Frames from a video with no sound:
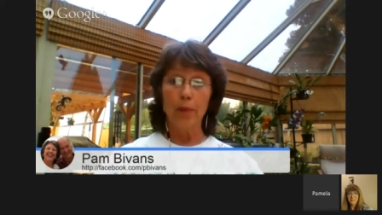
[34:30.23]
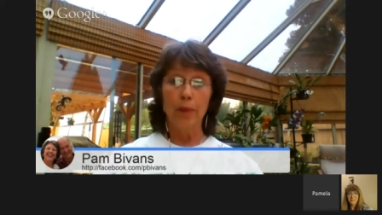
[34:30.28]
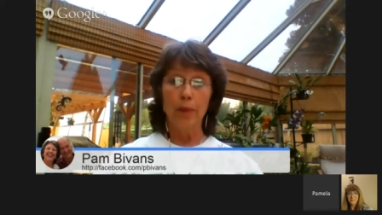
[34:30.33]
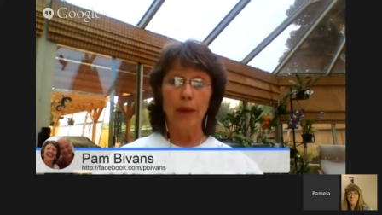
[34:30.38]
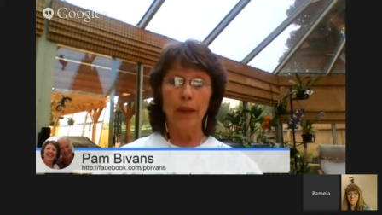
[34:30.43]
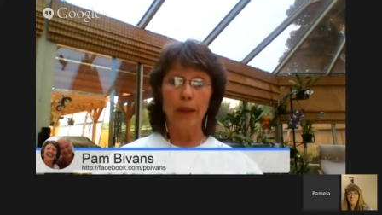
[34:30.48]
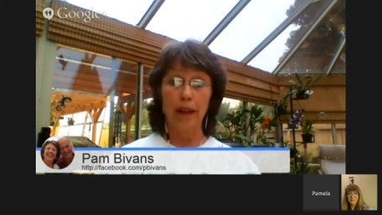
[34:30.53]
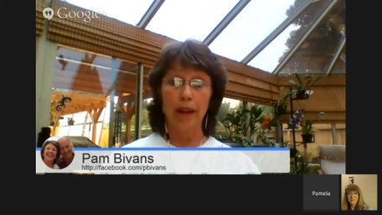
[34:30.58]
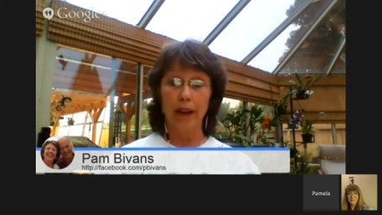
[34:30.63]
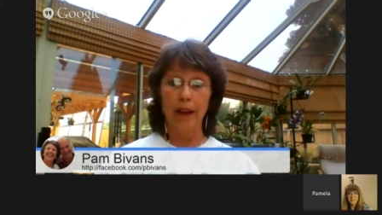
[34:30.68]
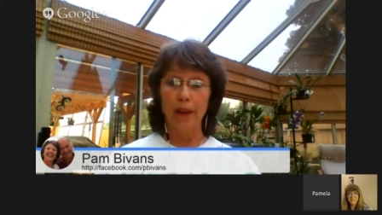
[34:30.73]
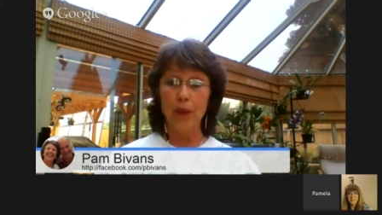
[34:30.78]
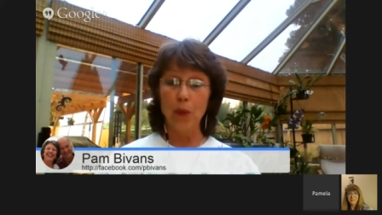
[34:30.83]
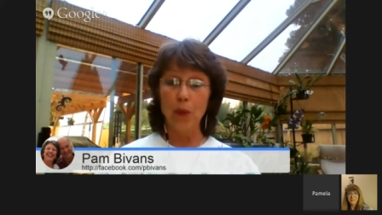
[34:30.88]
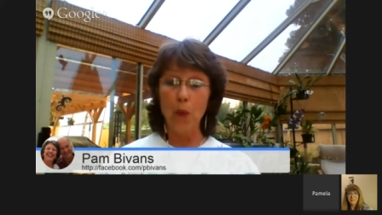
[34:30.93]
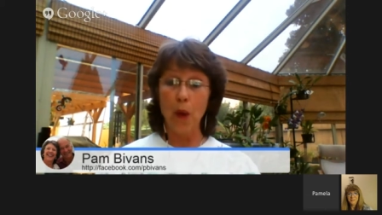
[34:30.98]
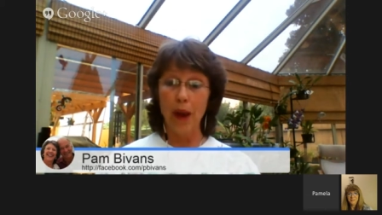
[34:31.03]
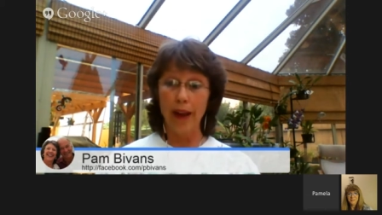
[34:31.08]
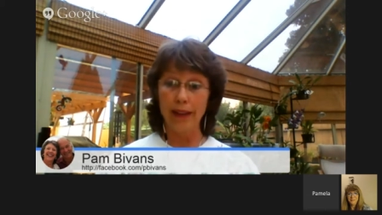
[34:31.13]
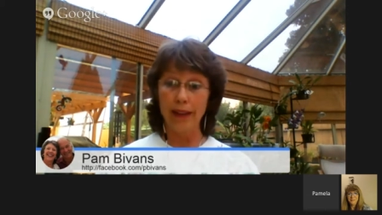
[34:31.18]
But
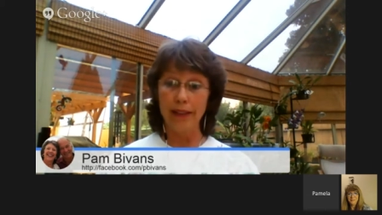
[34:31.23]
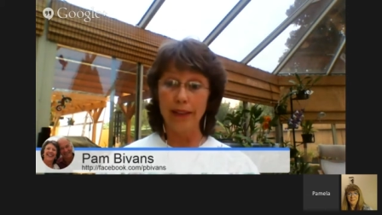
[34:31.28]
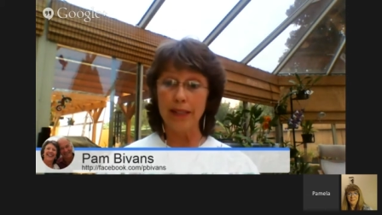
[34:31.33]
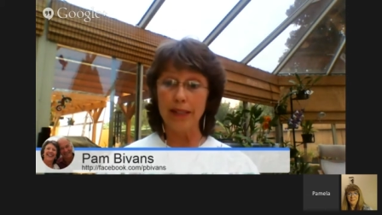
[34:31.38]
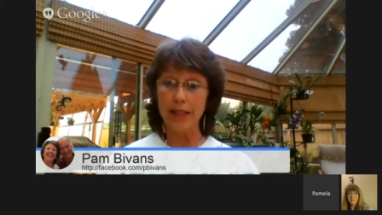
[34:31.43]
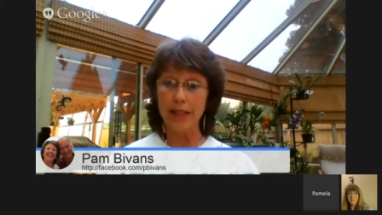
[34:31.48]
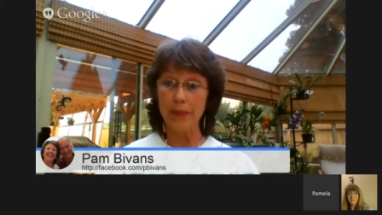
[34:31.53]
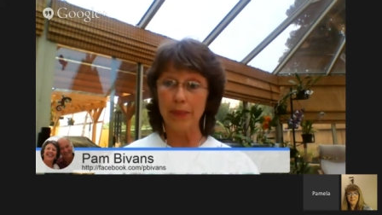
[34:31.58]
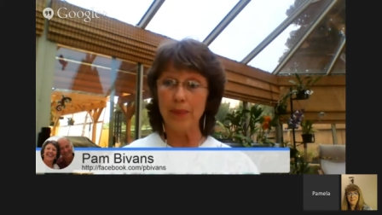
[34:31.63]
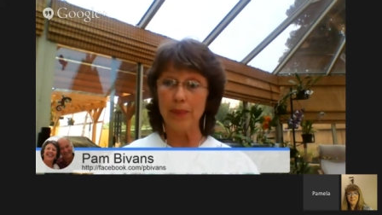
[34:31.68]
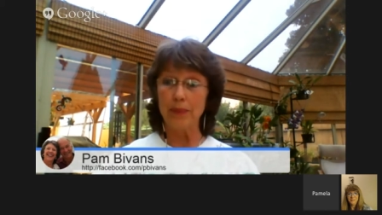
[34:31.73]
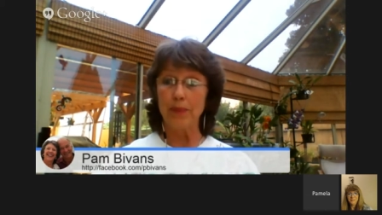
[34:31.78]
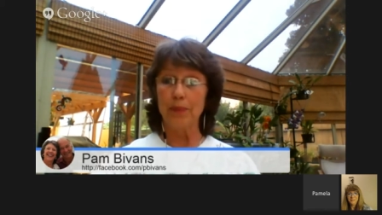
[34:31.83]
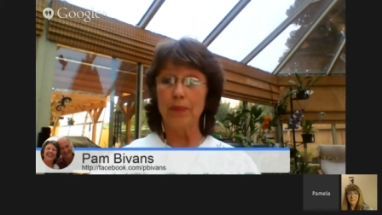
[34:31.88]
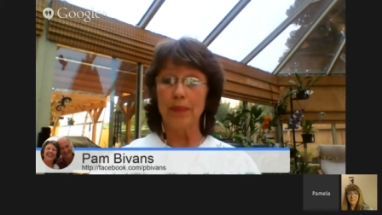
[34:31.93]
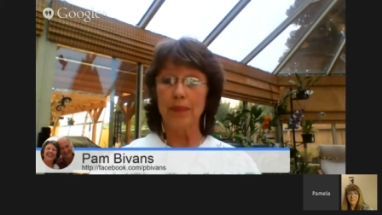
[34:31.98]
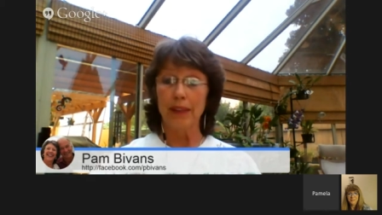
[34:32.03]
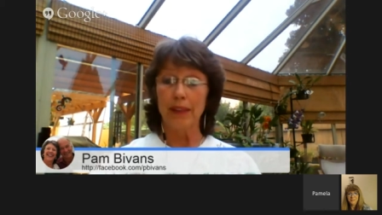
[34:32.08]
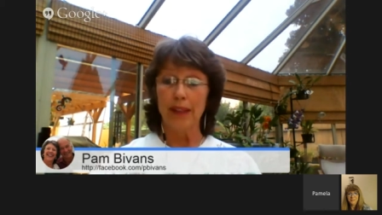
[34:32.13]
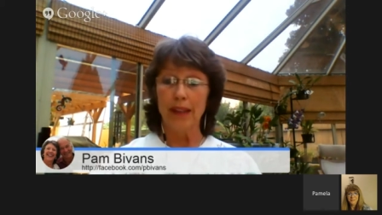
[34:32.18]
otherwise,
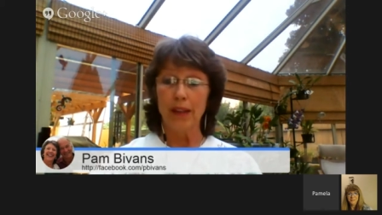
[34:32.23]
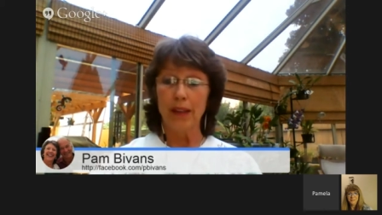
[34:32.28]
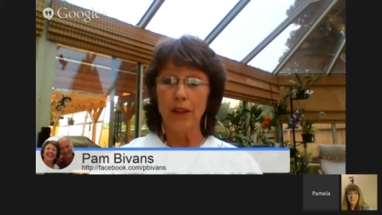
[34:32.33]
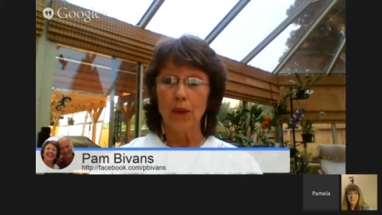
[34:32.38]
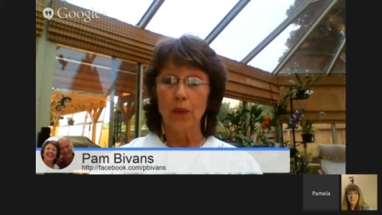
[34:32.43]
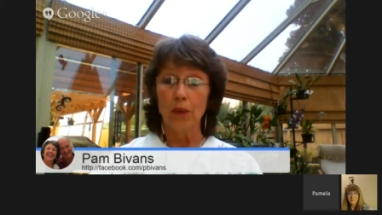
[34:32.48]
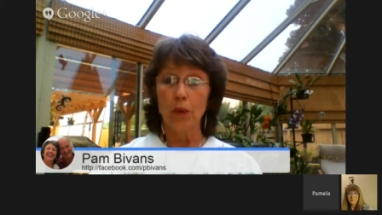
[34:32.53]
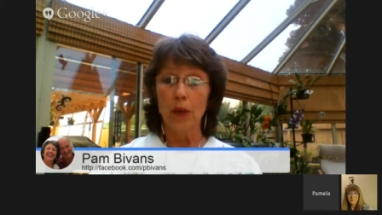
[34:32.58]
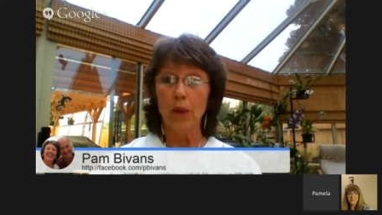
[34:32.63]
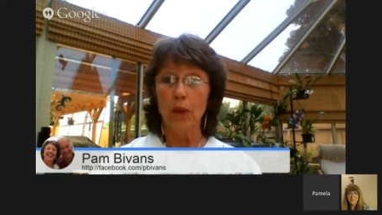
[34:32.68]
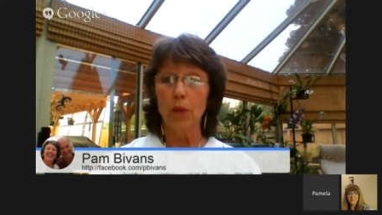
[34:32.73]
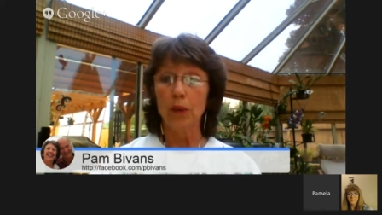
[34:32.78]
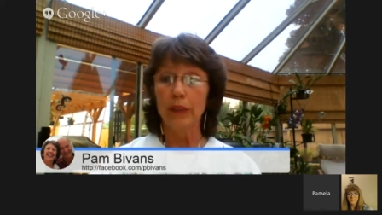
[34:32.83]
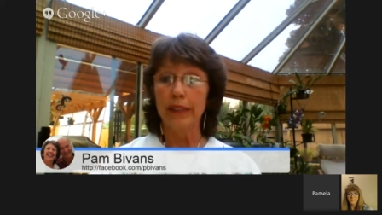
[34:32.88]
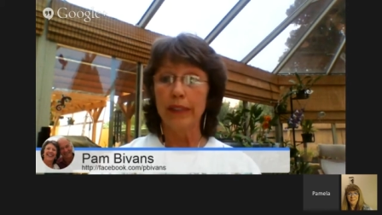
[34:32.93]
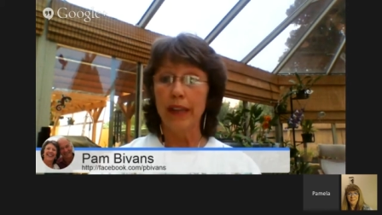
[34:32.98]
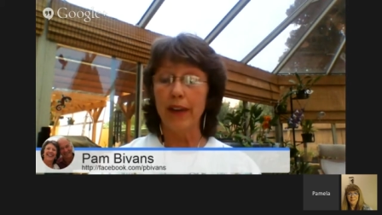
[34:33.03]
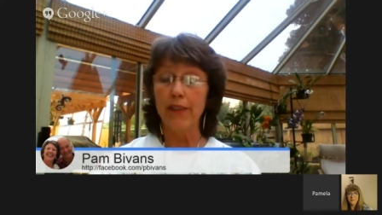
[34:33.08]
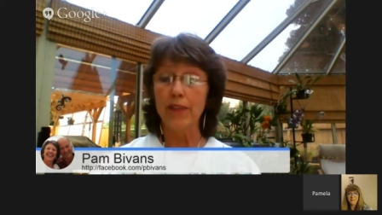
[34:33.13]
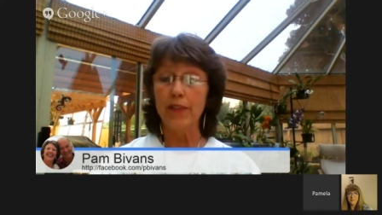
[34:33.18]
we will
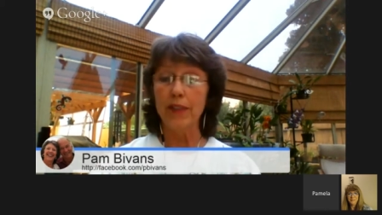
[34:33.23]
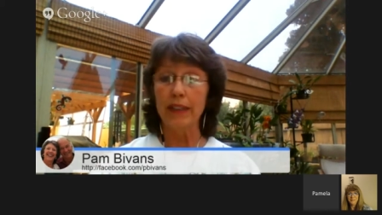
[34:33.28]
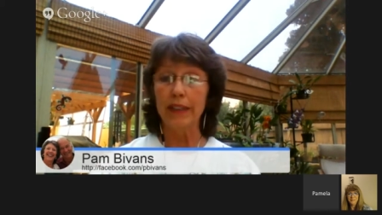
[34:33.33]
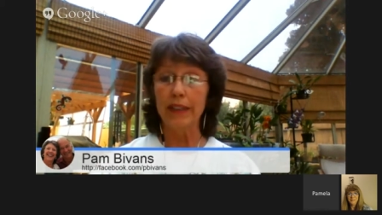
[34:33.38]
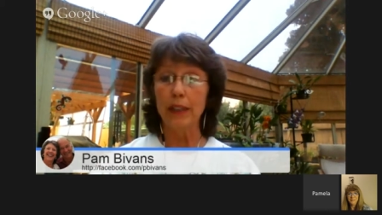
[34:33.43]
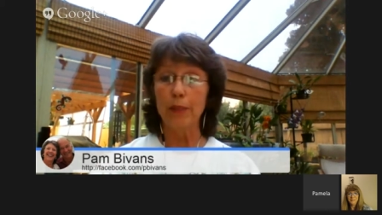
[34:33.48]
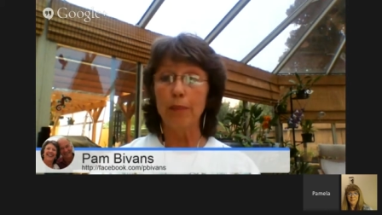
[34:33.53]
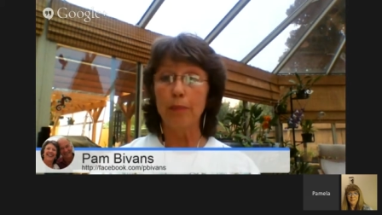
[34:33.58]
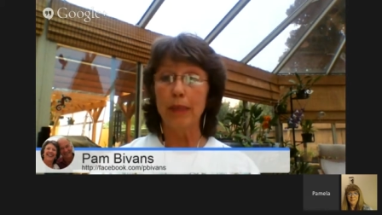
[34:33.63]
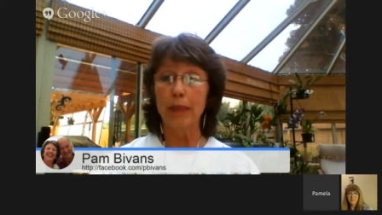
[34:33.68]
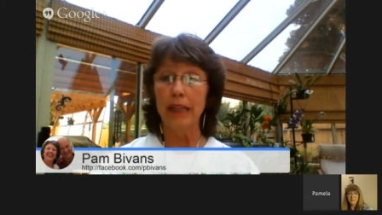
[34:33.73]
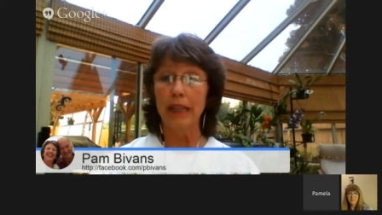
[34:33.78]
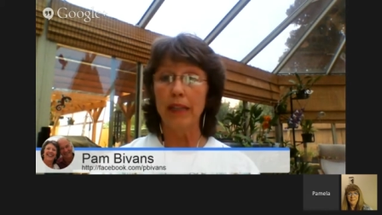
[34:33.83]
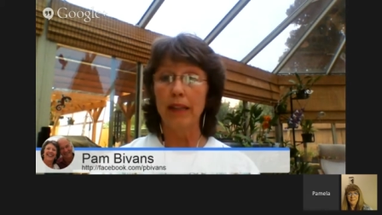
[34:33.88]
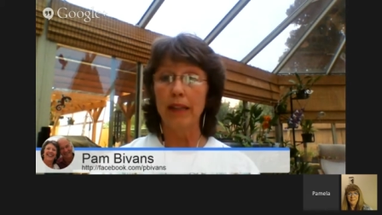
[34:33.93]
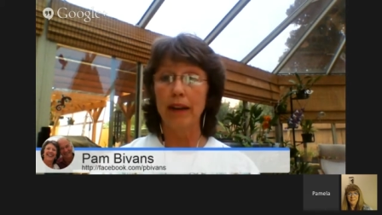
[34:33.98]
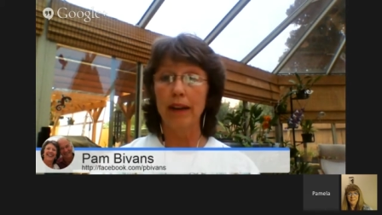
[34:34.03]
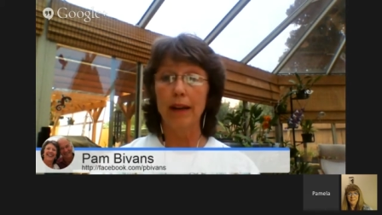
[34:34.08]
definitely be